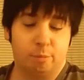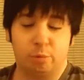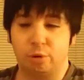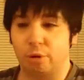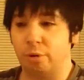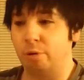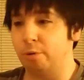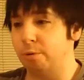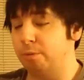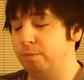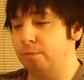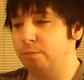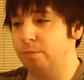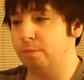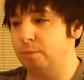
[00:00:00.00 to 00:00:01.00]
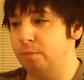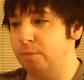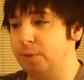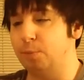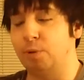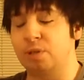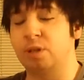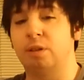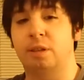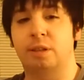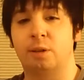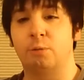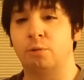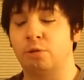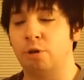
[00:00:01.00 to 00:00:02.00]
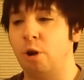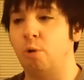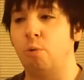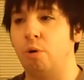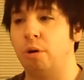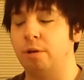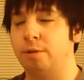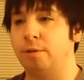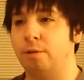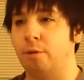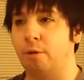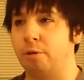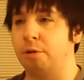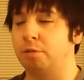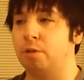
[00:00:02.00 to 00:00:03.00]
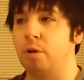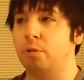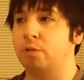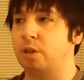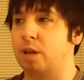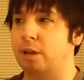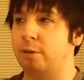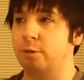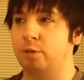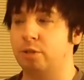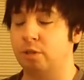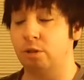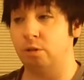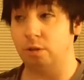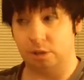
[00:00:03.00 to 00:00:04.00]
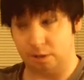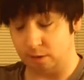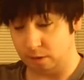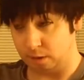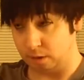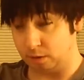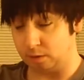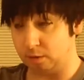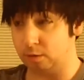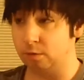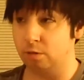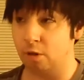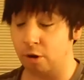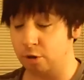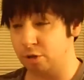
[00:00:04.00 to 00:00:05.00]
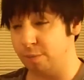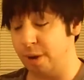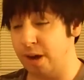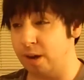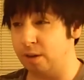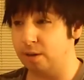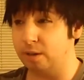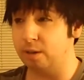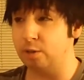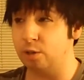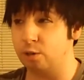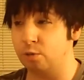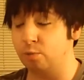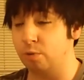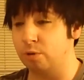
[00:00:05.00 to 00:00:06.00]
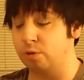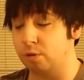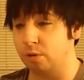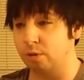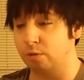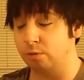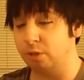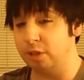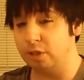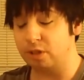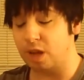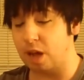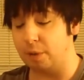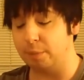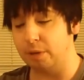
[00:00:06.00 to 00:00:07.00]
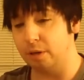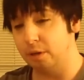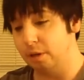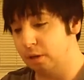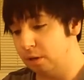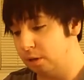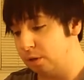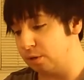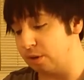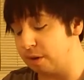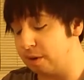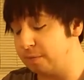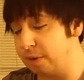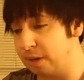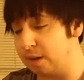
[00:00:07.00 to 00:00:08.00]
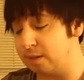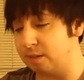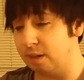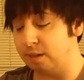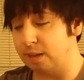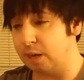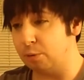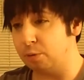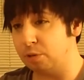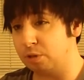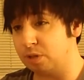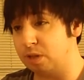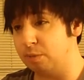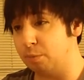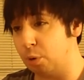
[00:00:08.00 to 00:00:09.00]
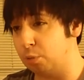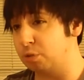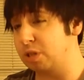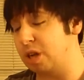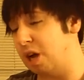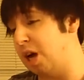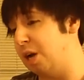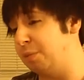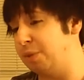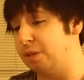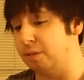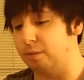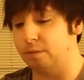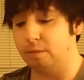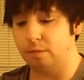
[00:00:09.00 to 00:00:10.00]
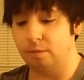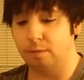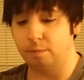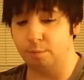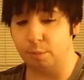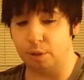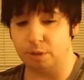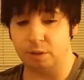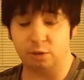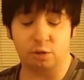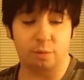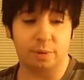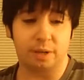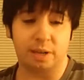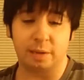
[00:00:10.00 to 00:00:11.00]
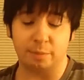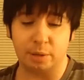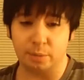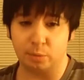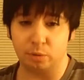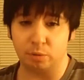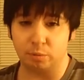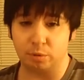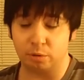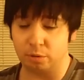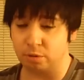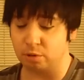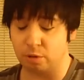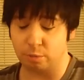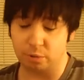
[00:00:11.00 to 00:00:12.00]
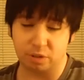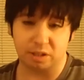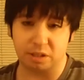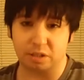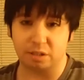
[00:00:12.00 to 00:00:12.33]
So, it wasn't like there was no one on the low side. There's still a large amount, it just was the least common. So everything I said, that was the most common. But there's so many damn people in the world, it's almost like